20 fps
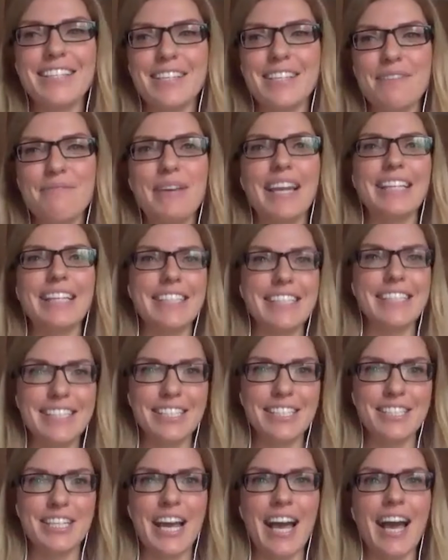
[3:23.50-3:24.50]
and ability to
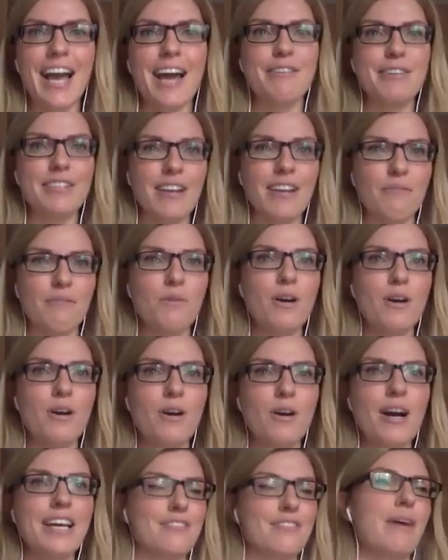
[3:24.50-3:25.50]
share and kind of
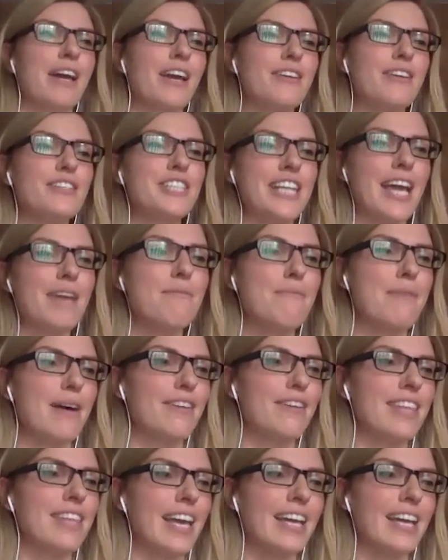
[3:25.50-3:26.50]
working through my own shame
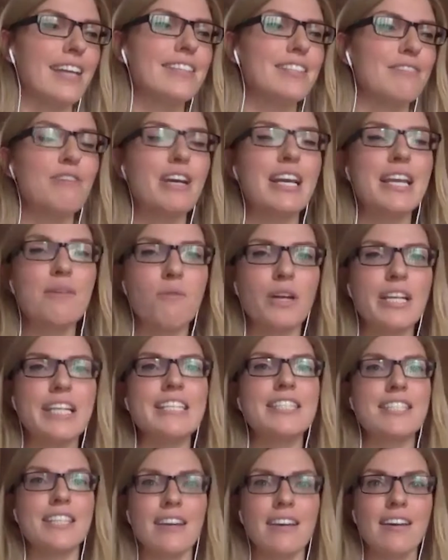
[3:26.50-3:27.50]
about things and really
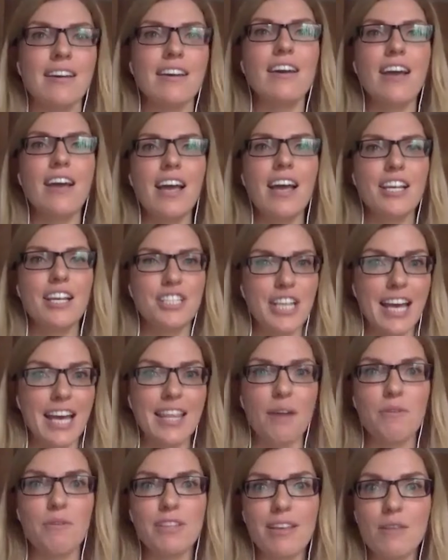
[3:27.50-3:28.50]
wanted to share
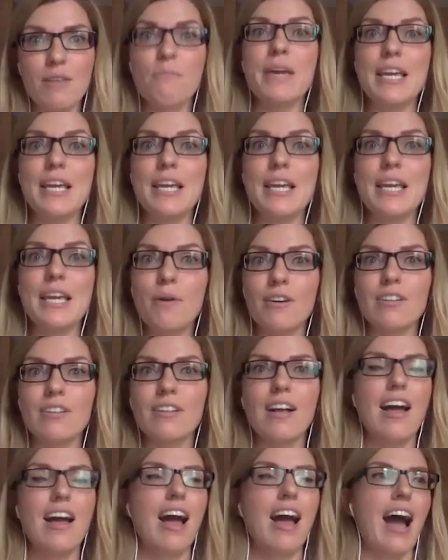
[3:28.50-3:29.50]
that with other
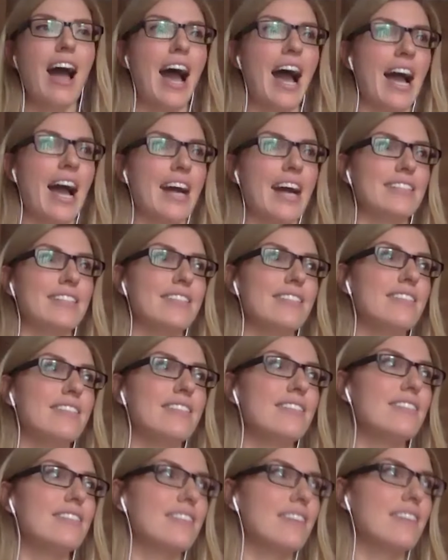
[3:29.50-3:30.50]
people
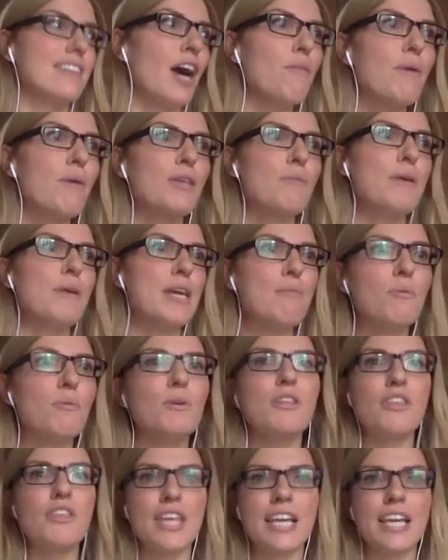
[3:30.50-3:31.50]
and help other people
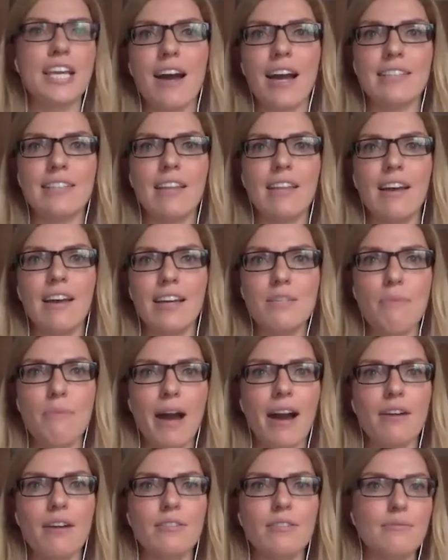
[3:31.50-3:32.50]
with the things that I'd learned
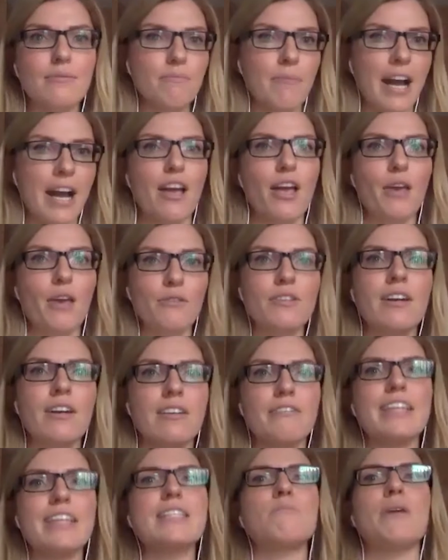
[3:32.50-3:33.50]
about my own
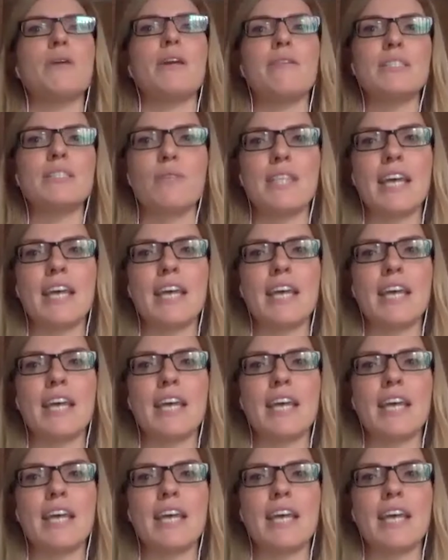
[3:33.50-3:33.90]
kind of experience with